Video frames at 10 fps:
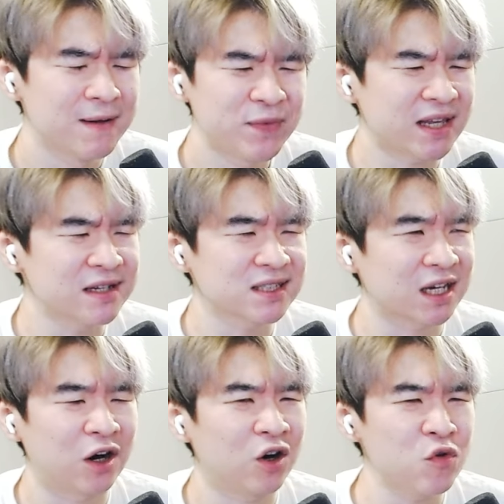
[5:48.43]
They kissed like
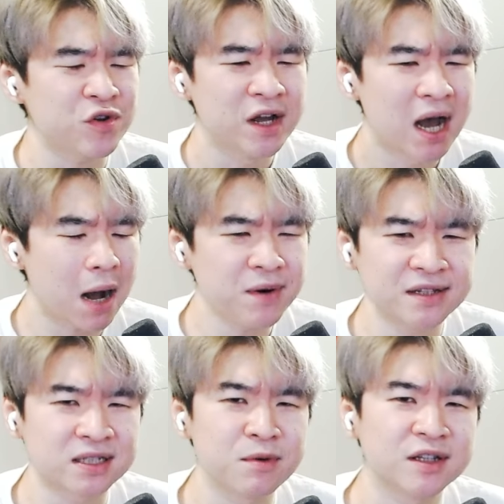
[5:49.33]
100. How many
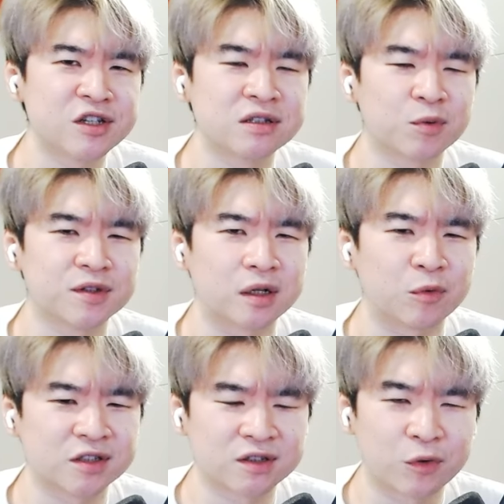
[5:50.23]
simulations were there?
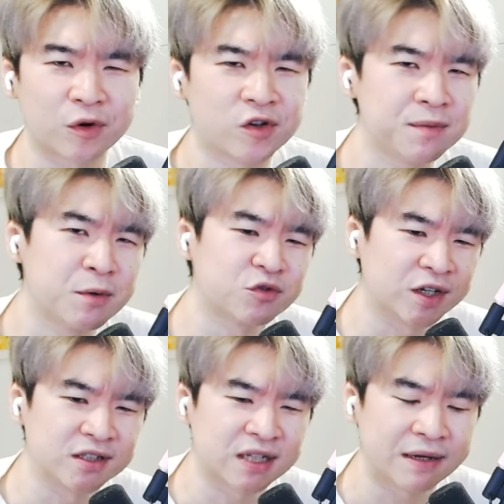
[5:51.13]
Where Kurumi was trying
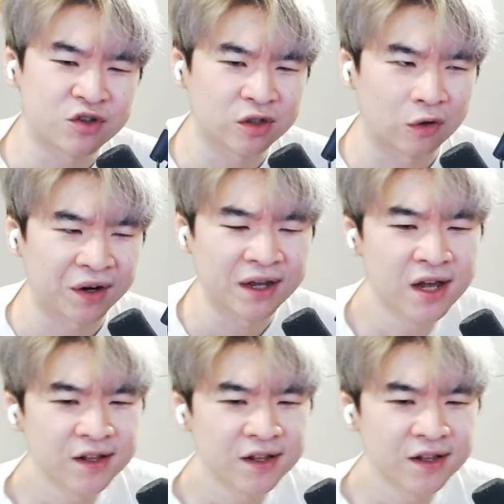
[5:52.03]
to save Shido, right?